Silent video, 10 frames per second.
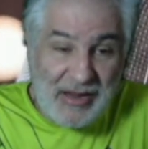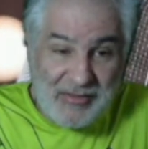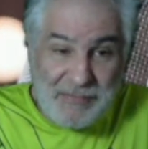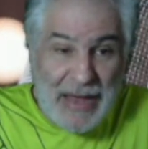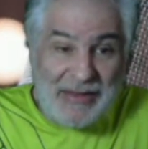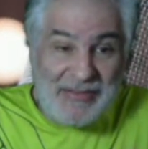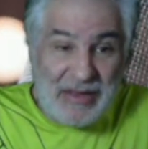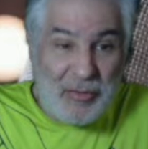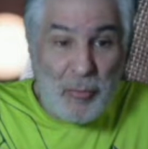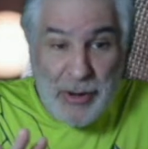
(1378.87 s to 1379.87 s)
spots that
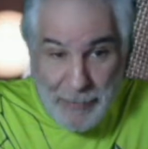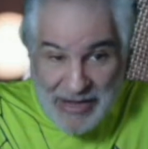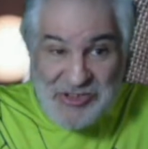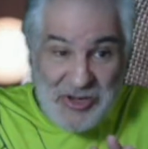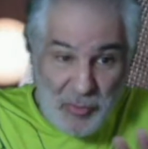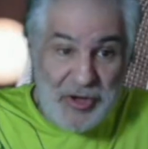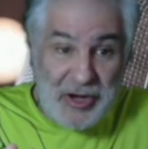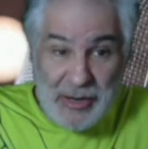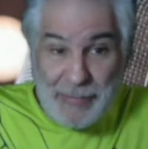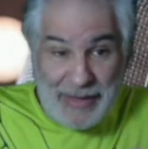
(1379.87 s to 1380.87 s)
you want to mention where you're
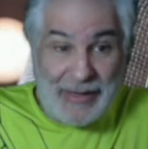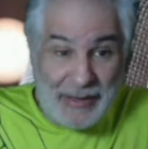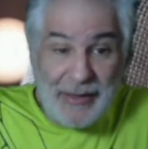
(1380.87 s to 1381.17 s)
going to be.